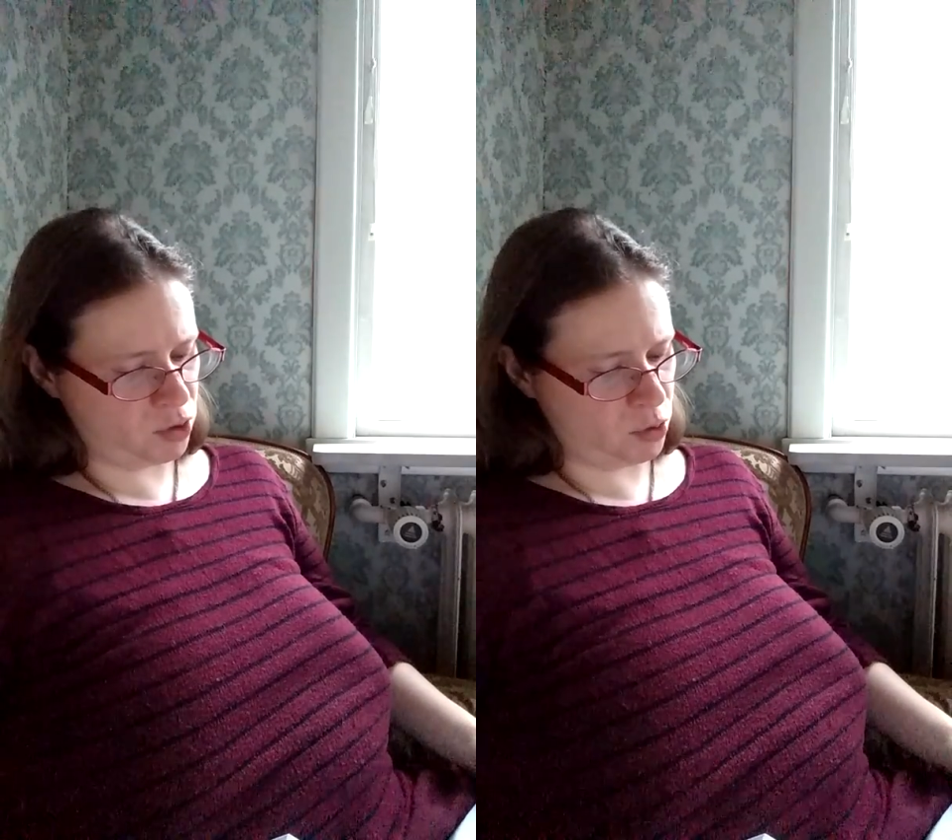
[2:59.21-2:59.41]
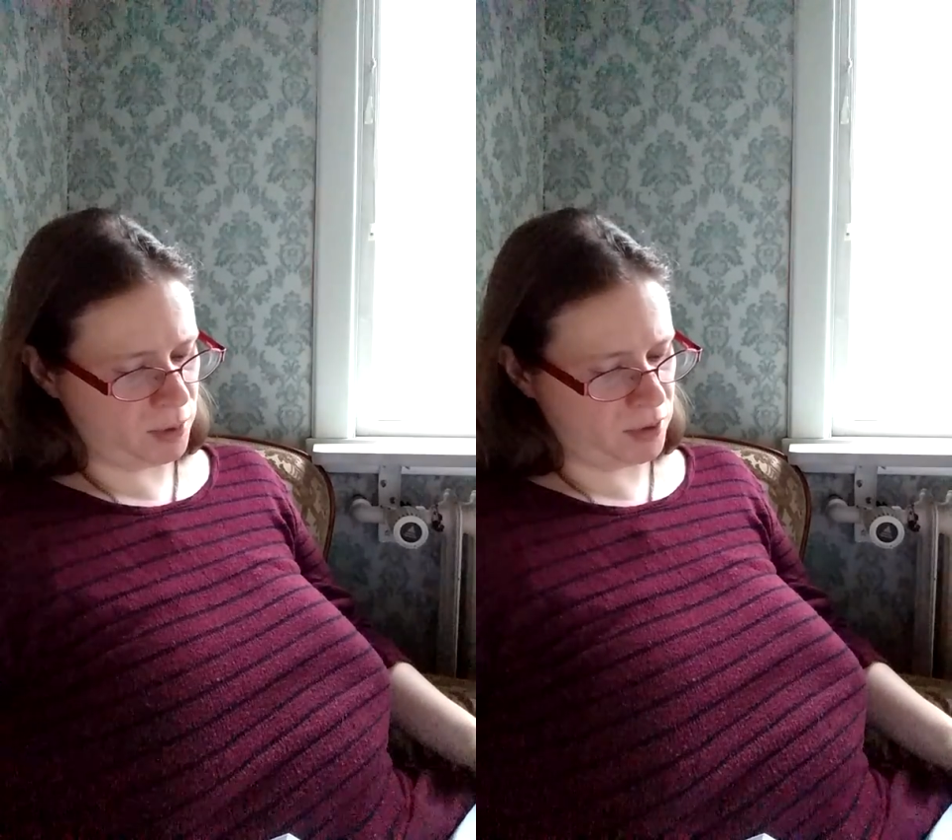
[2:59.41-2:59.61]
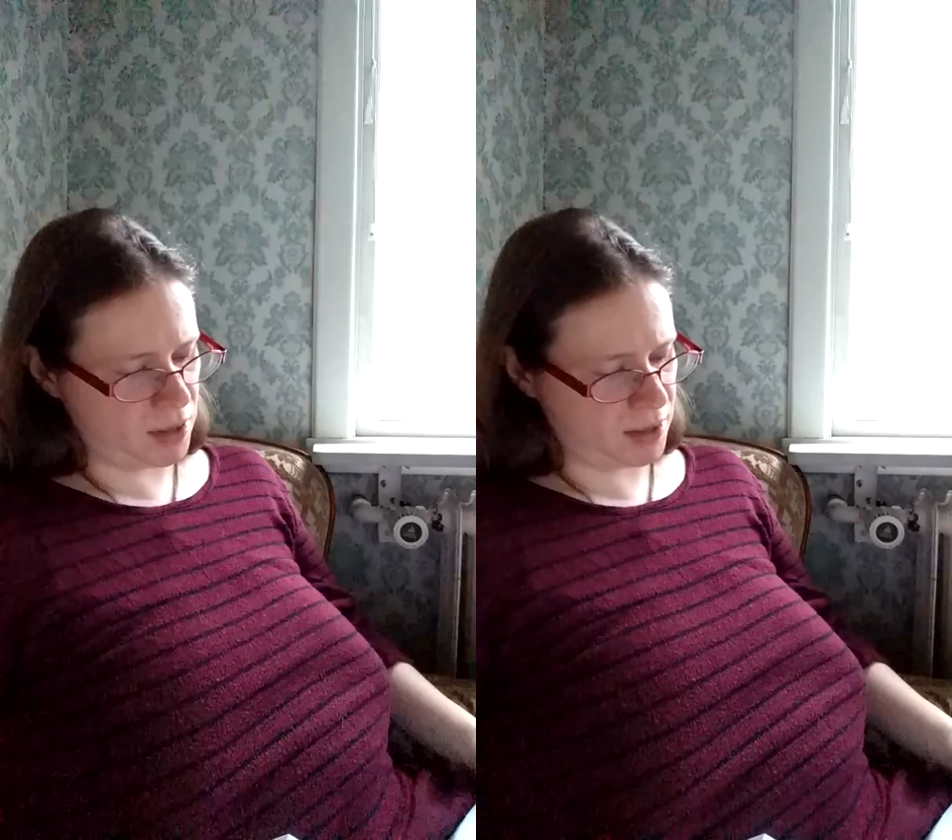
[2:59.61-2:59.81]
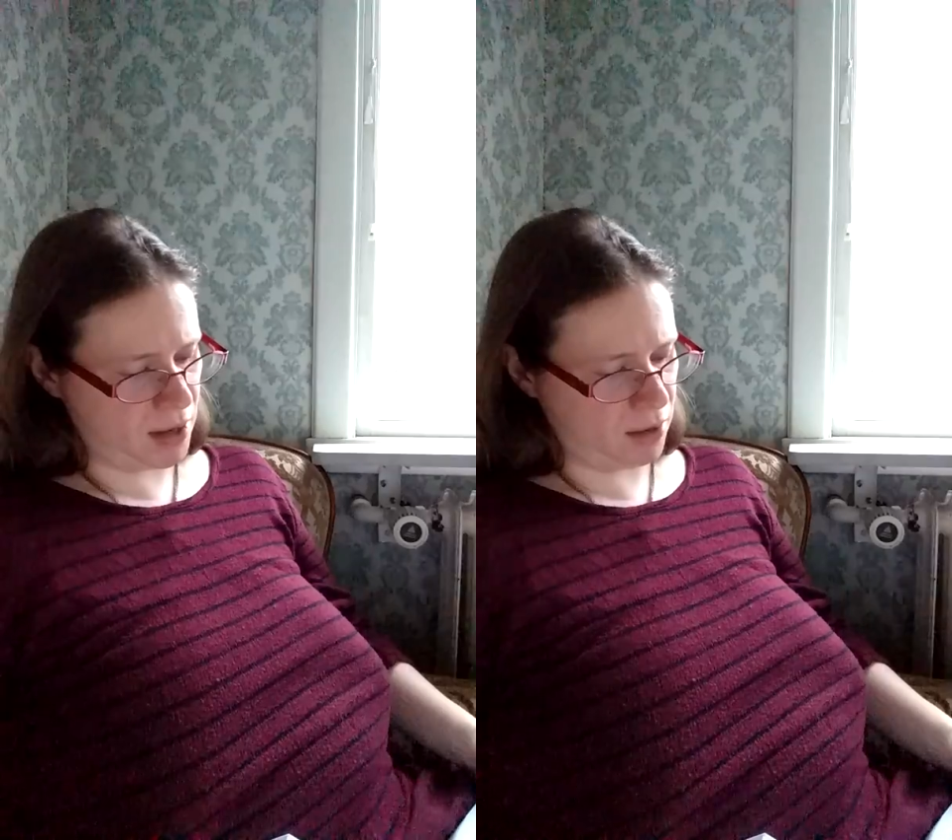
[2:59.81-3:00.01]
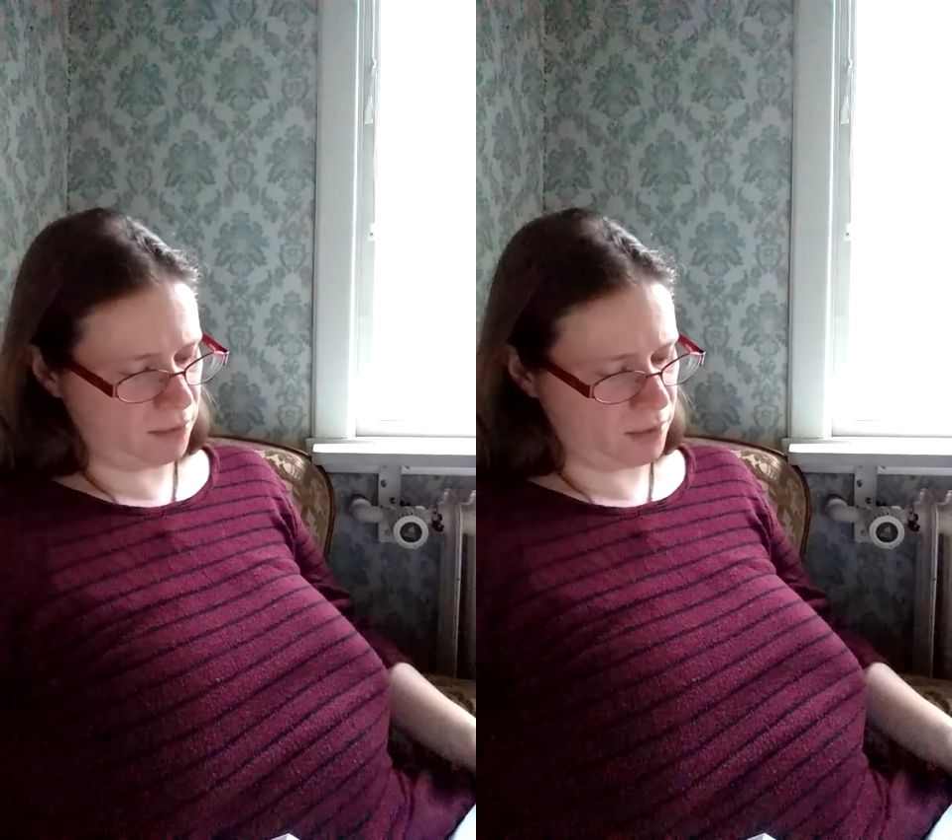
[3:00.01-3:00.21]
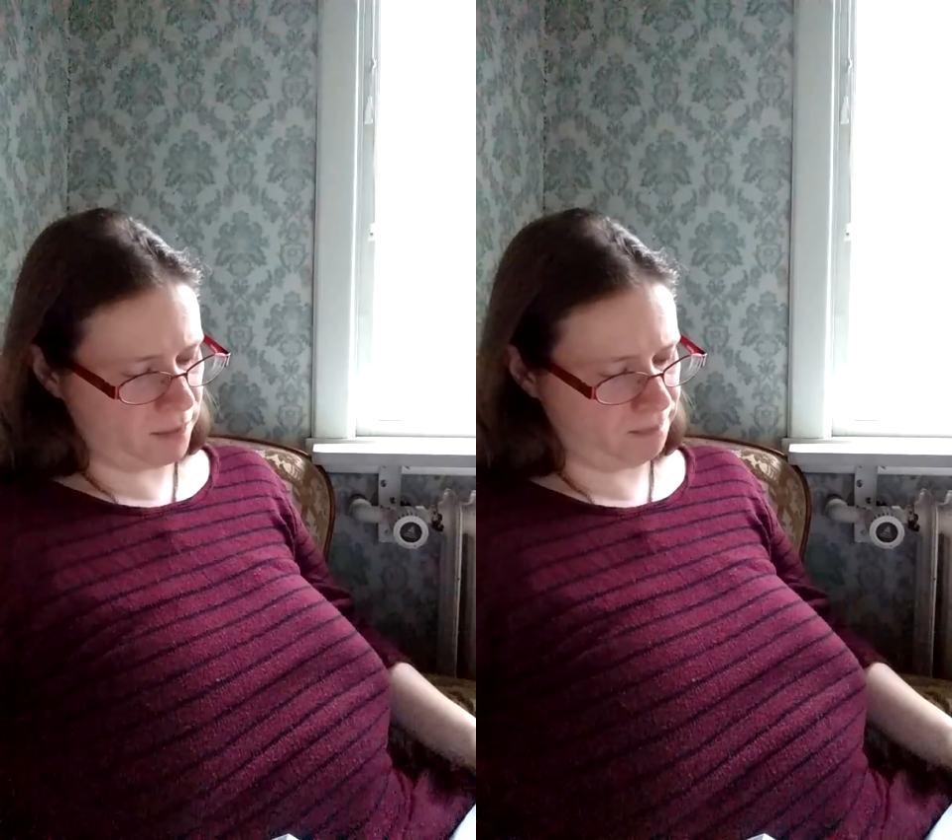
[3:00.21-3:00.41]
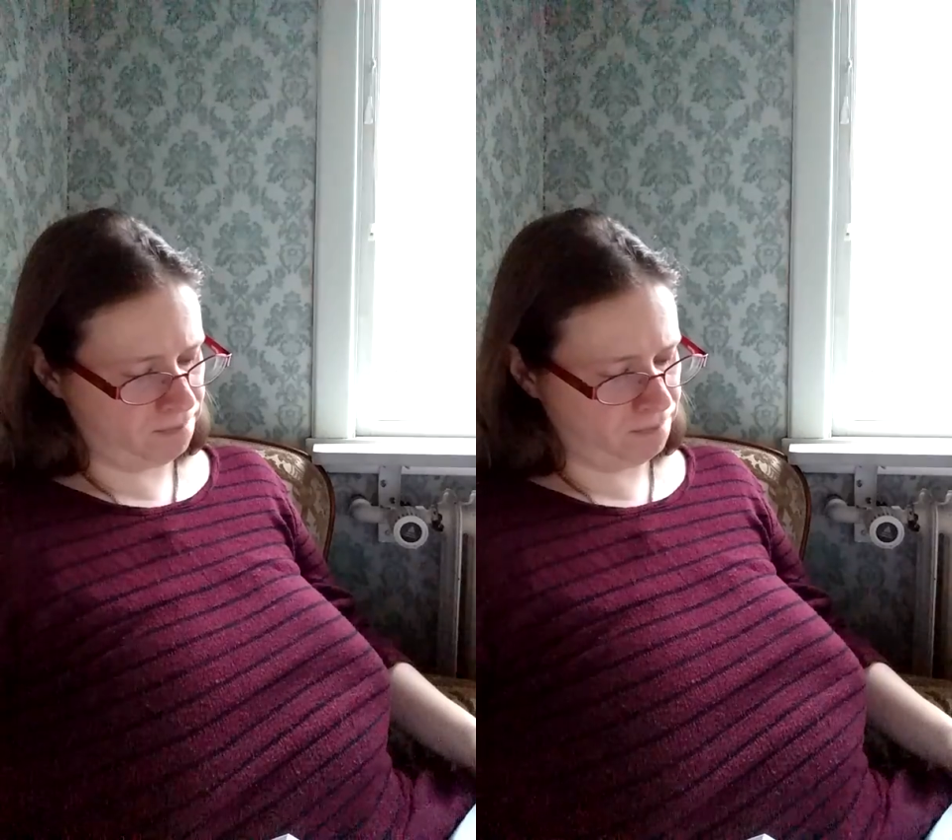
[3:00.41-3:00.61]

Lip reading: who will take care of them.